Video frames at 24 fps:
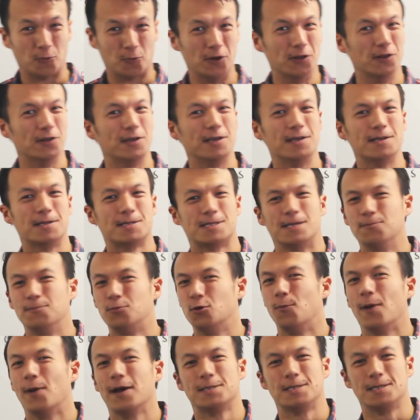really simple
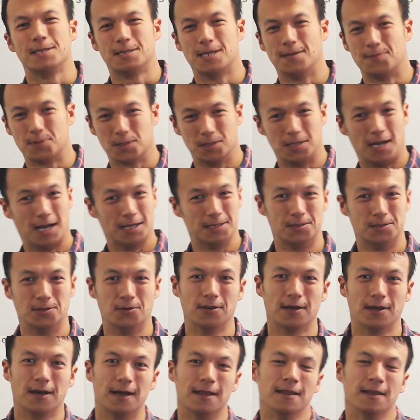basic tips on how to do
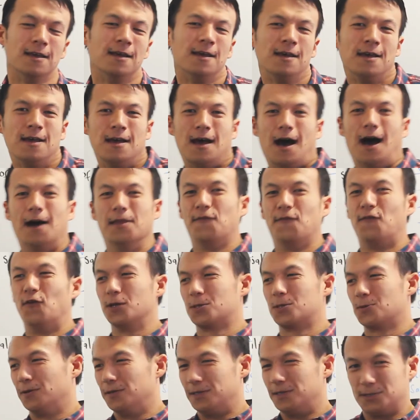that. The
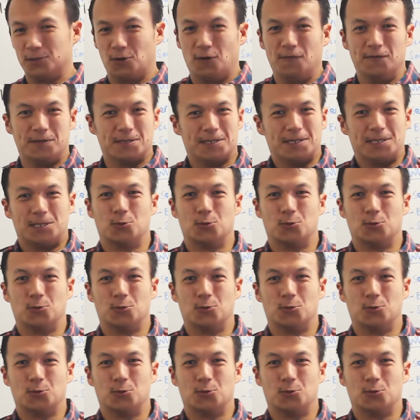first one is obviously